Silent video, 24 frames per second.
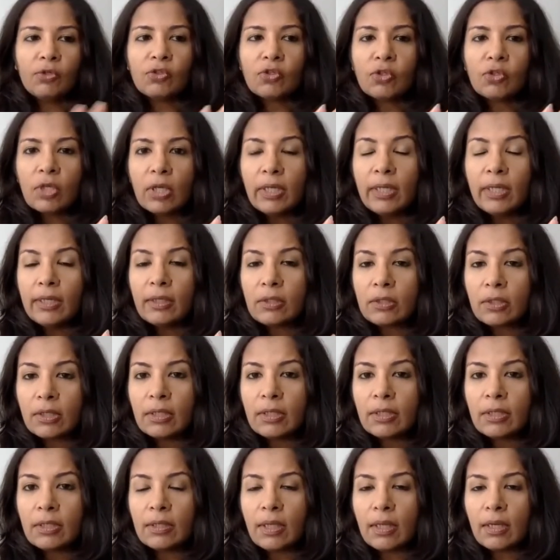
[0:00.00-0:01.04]
but really
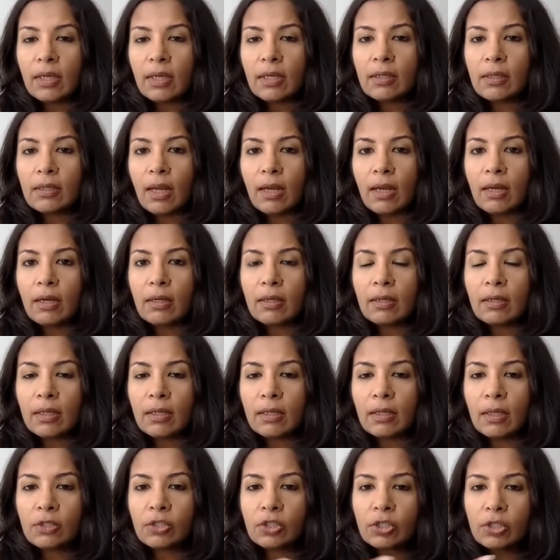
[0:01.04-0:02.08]
creating that
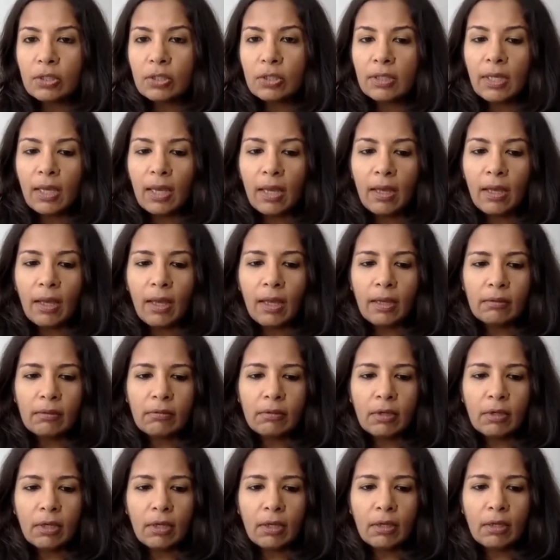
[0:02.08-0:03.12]
entire data journey
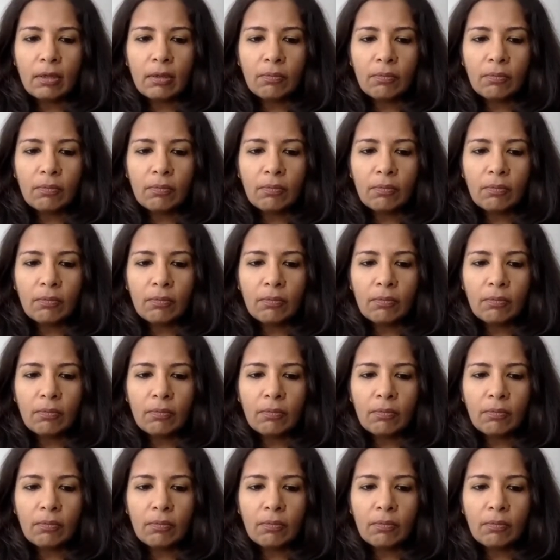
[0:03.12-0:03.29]
and